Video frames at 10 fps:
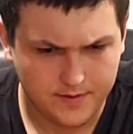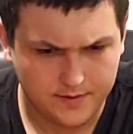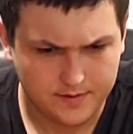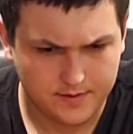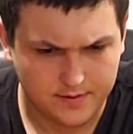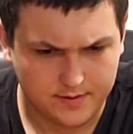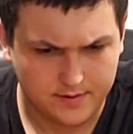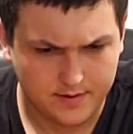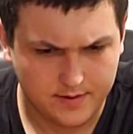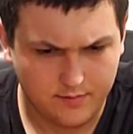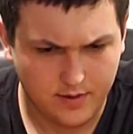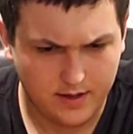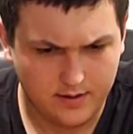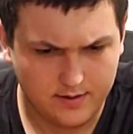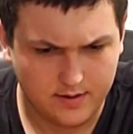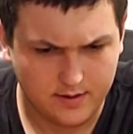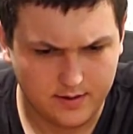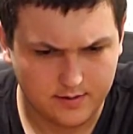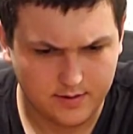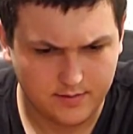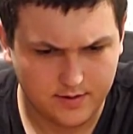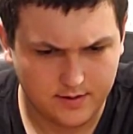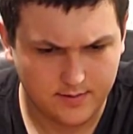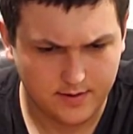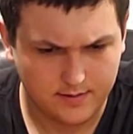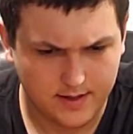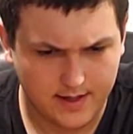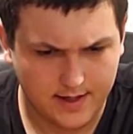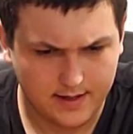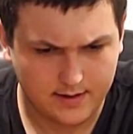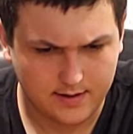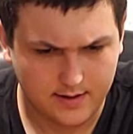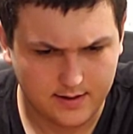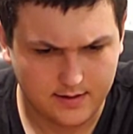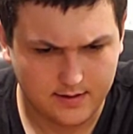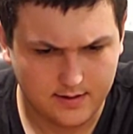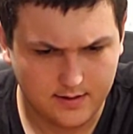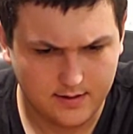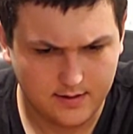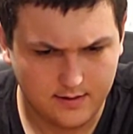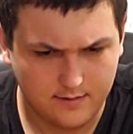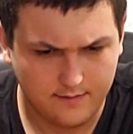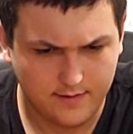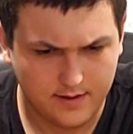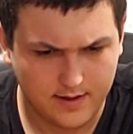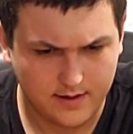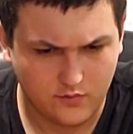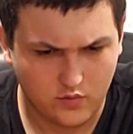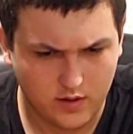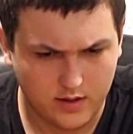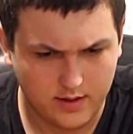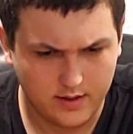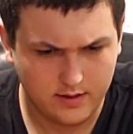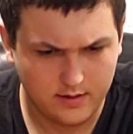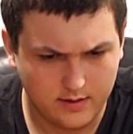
So apparently these are supposed to be able to access VLAN 1.